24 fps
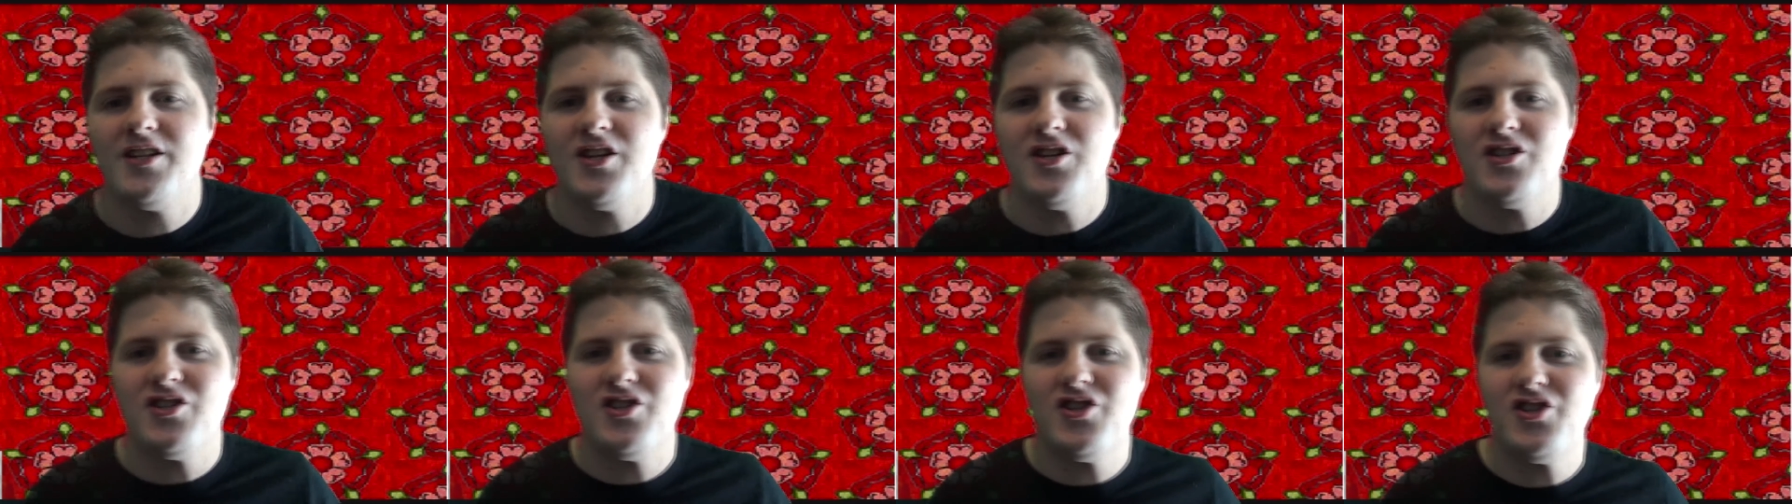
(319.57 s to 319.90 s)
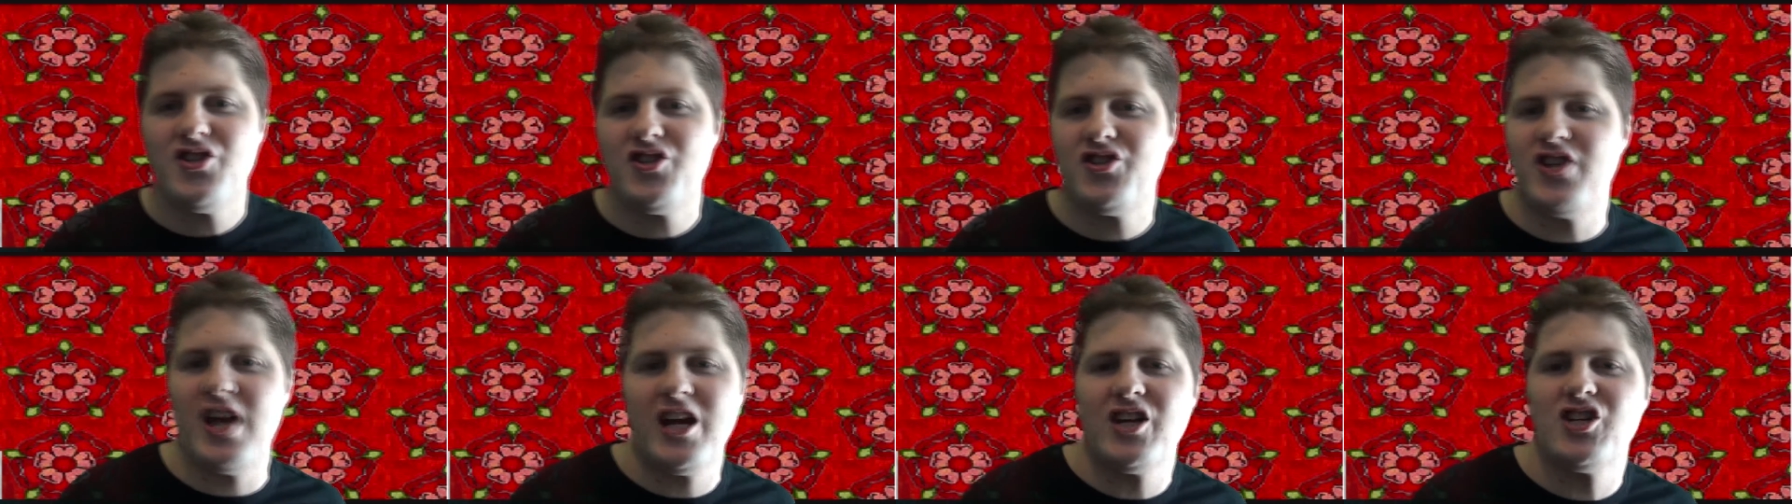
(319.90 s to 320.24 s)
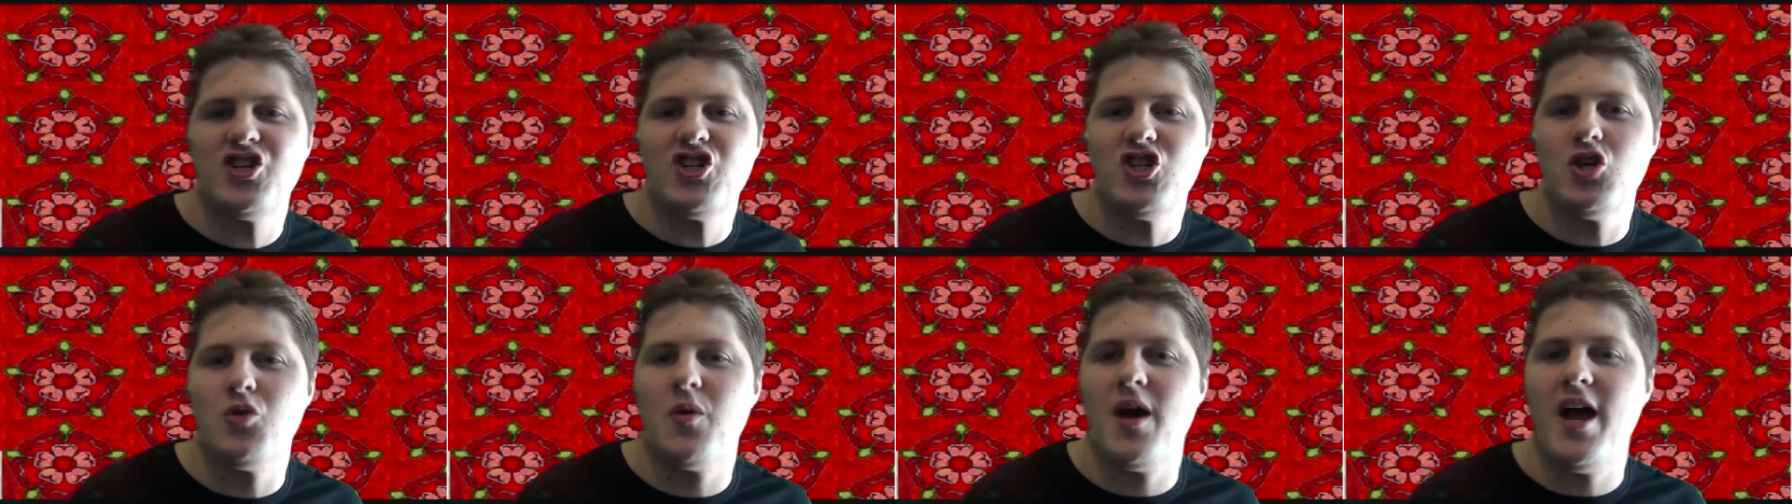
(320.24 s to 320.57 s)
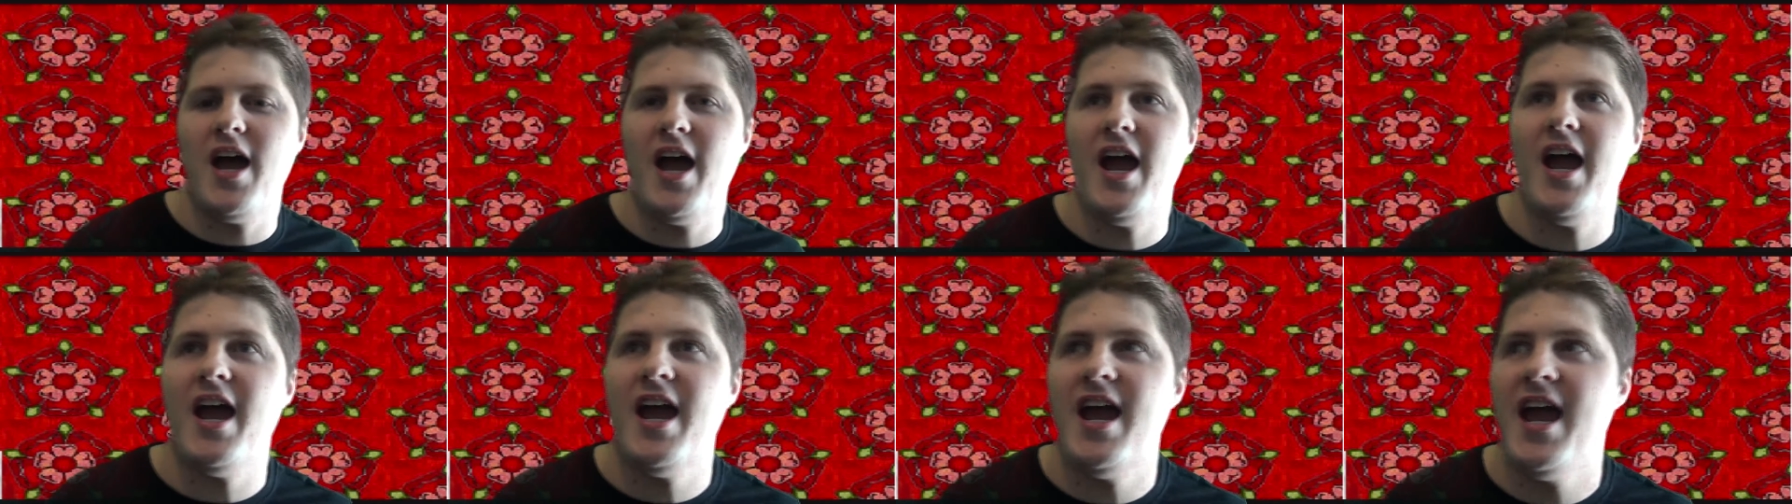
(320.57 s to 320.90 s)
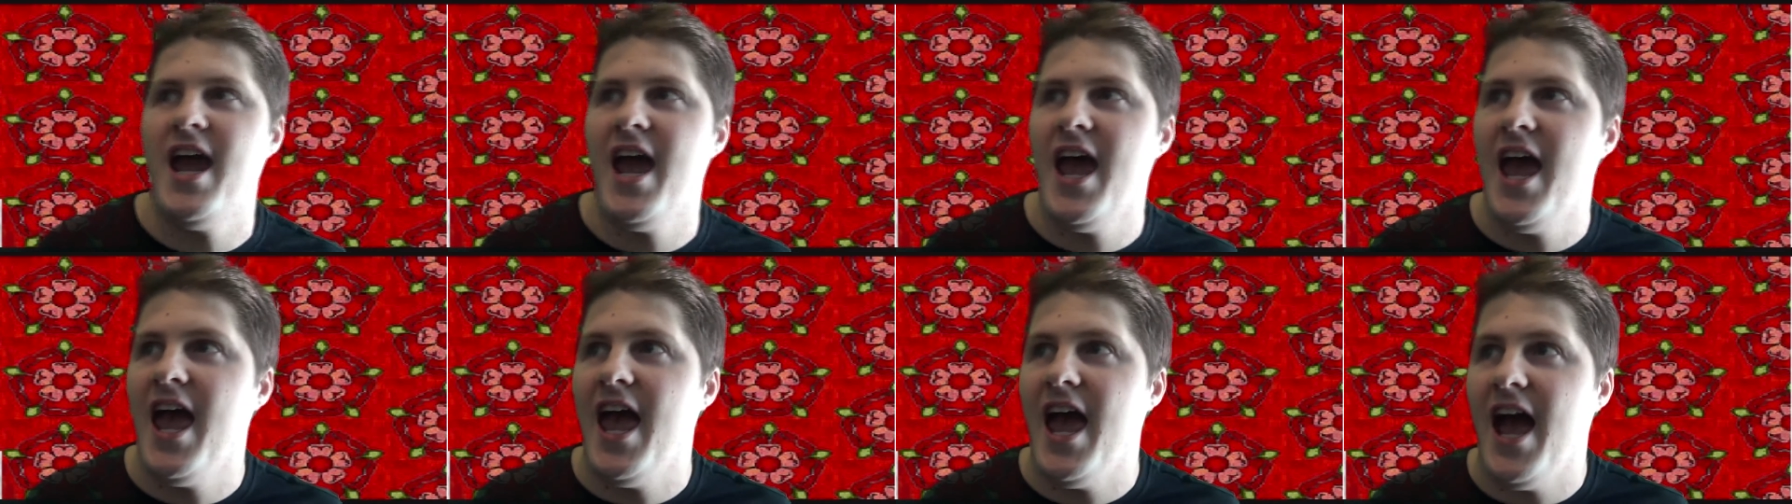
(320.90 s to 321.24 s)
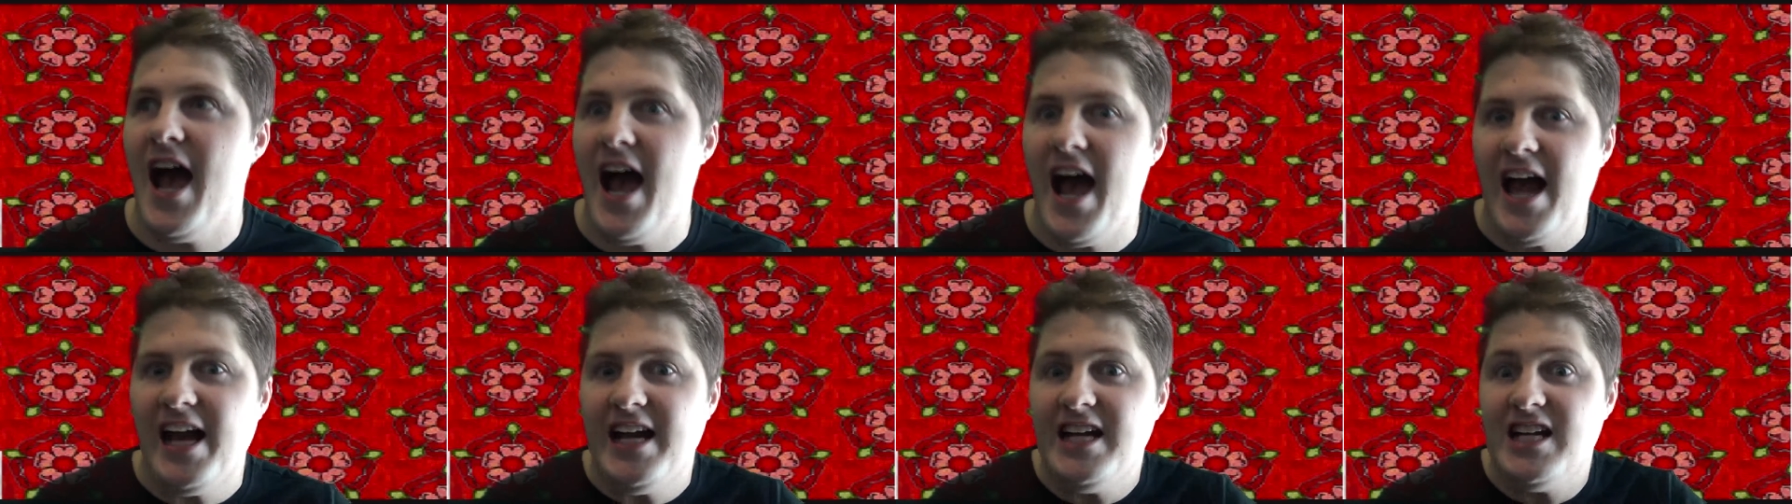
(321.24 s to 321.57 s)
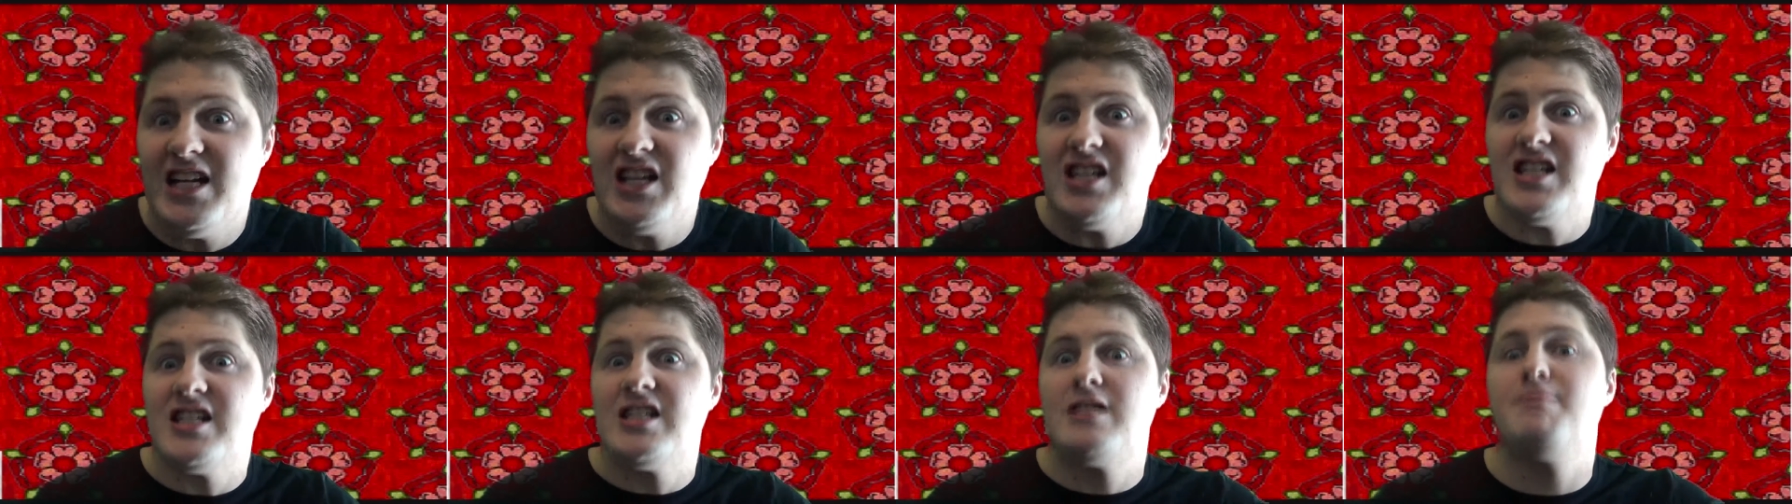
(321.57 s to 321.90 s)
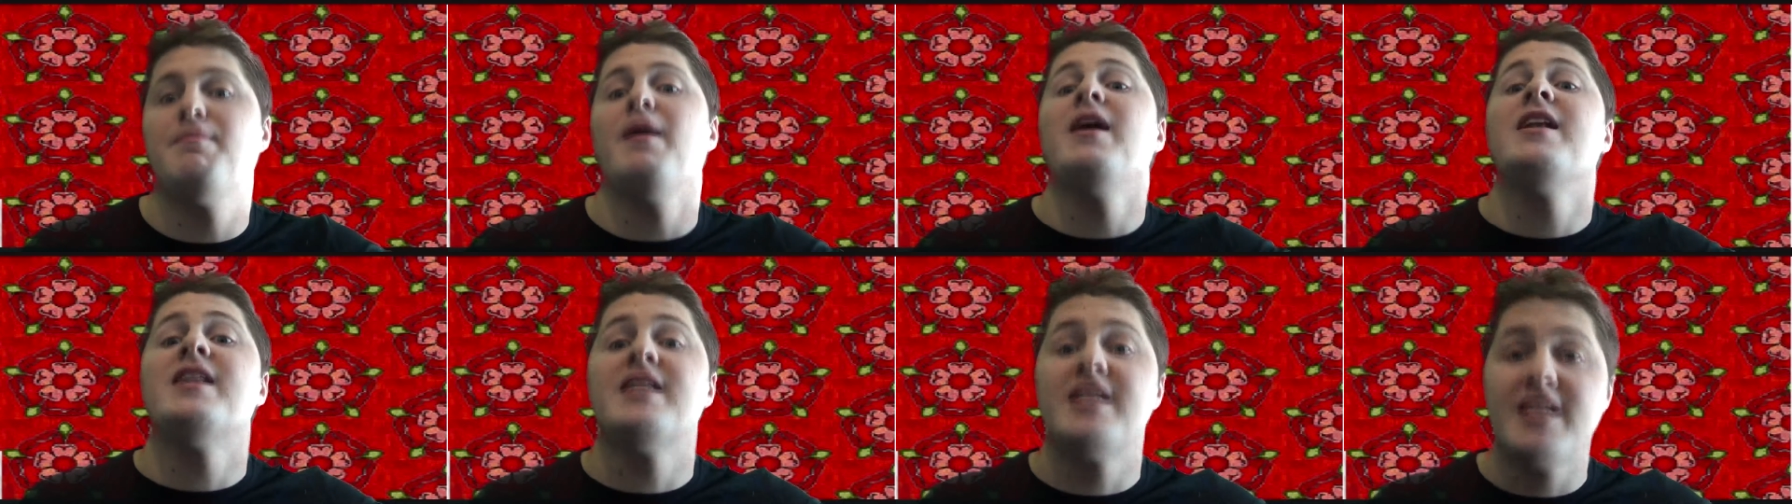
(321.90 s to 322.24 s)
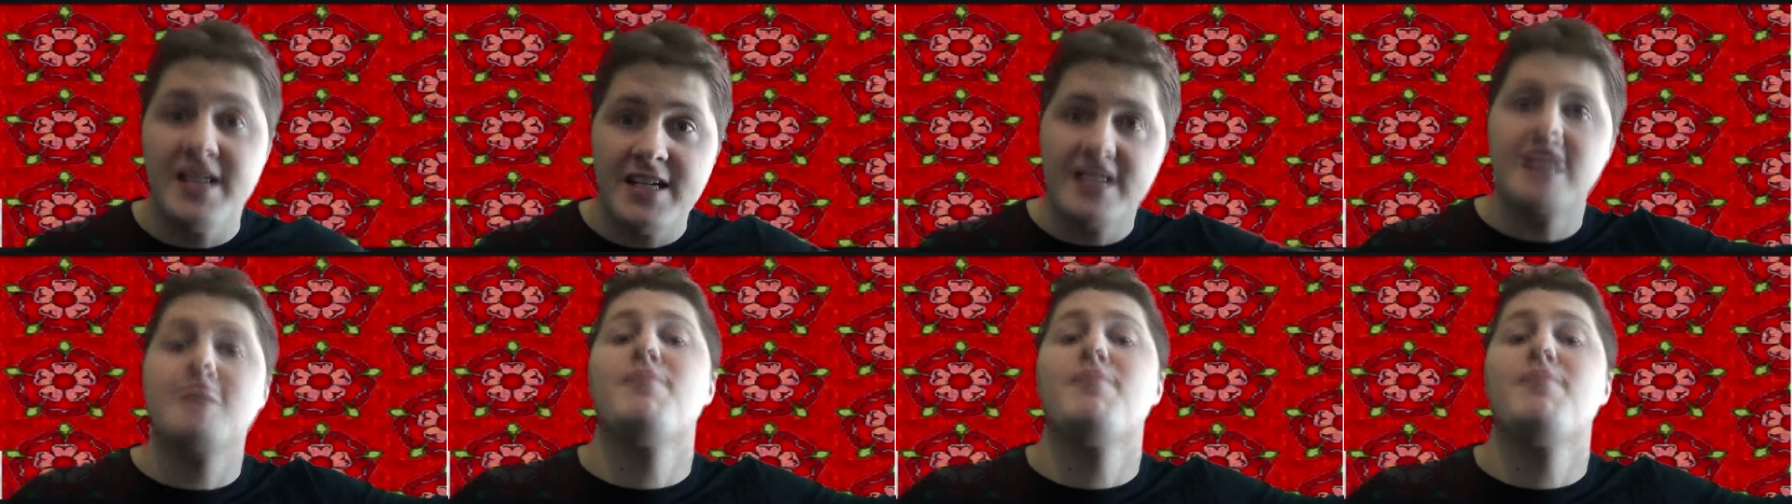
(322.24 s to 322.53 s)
stashed away, and he just spent.